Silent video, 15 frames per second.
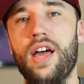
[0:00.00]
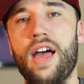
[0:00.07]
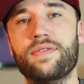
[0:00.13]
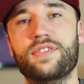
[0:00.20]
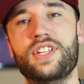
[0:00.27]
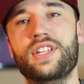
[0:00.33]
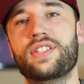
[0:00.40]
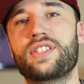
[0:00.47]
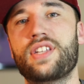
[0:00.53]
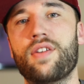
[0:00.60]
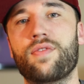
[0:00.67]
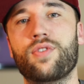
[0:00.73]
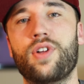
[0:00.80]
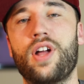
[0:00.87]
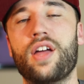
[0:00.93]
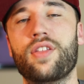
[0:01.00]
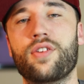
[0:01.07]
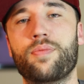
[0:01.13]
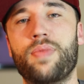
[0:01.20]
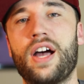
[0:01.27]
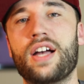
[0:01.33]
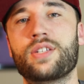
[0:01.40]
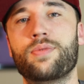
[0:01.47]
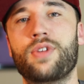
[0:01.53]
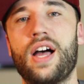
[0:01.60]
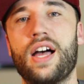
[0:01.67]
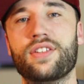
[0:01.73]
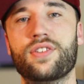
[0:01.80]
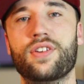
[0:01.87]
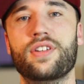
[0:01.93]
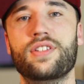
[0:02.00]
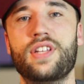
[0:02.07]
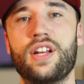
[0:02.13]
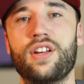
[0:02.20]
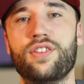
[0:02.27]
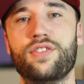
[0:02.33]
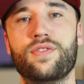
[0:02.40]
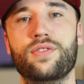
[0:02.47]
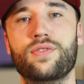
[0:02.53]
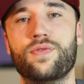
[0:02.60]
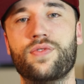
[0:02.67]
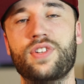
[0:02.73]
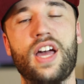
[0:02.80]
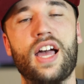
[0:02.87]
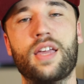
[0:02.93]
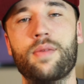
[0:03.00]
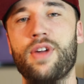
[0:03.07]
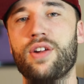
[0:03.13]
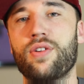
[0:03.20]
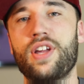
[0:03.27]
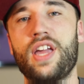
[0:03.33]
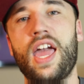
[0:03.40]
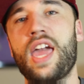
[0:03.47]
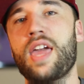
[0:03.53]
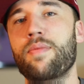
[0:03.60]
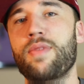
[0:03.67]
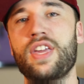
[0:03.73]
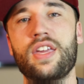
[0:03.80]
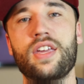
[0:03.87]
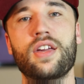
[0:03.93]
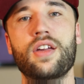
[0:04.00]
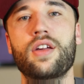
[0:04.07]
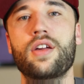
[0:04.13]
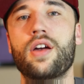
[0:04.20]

I've seen several other possible Oscar contenders for documentary, Amy,